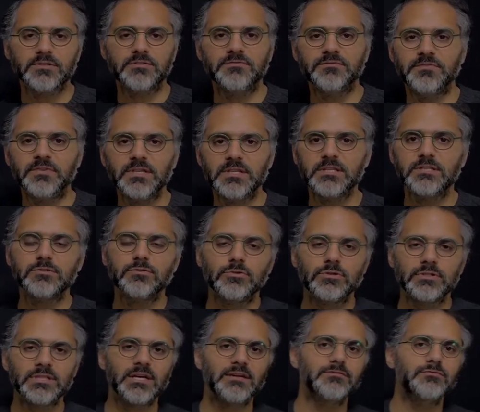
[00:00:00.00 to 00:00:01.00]
phis don't
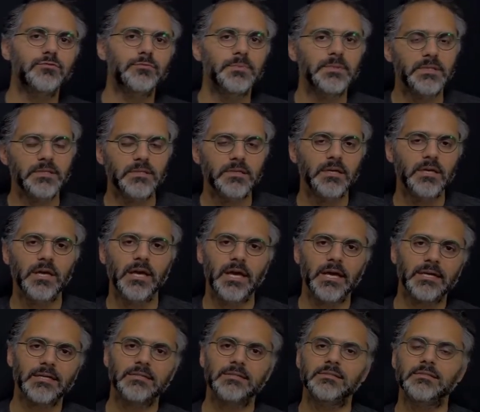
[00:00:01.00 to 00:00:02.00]
have to be
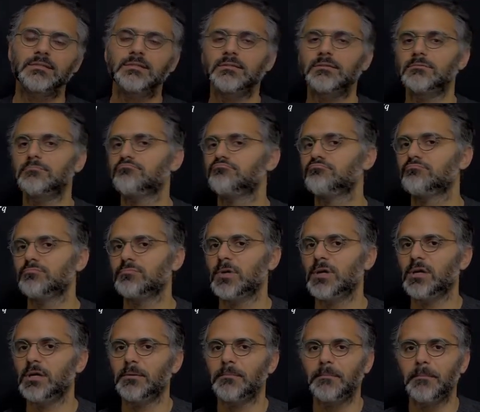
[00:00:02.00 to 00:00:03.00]
x
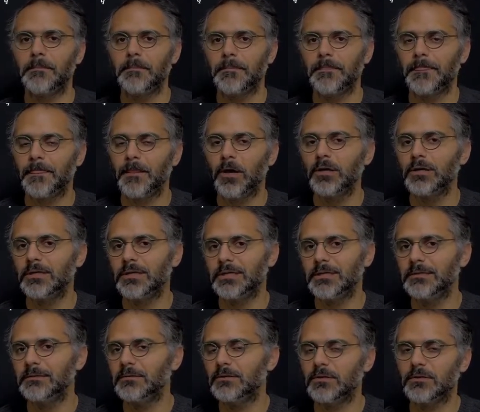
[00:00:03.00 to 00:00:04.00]

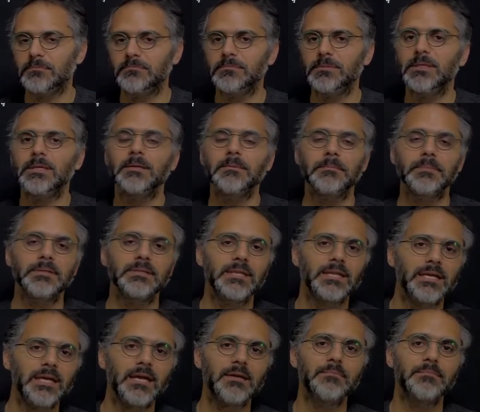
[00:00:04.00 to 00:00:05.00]
only, but they
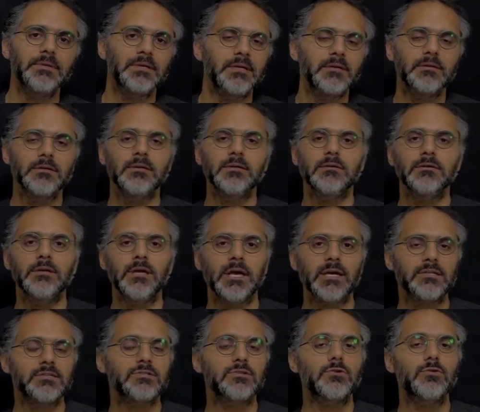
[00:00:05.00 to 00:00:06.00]
can be
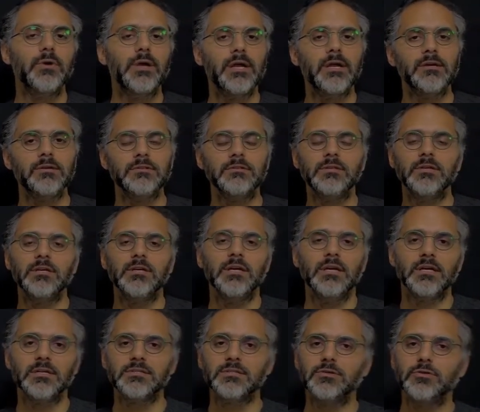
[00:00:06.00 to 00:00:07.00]
x squared,
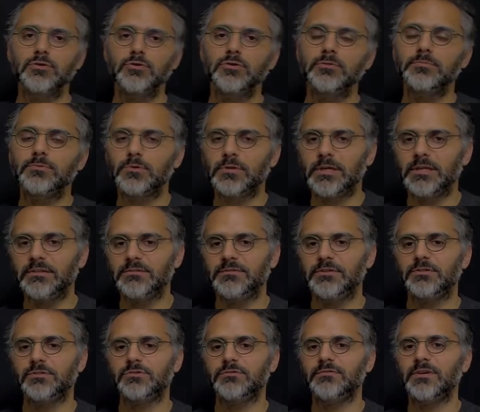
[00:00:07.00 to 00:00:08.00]
x cubed, or any
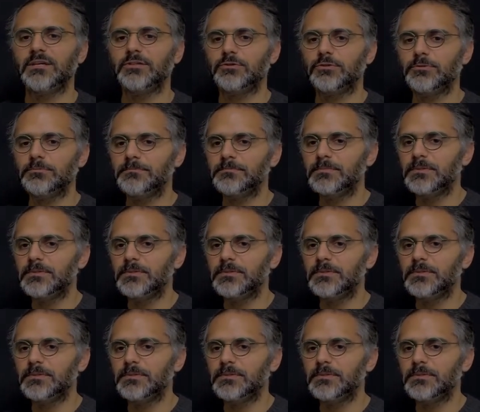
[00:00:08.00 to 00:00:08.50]
feature vector.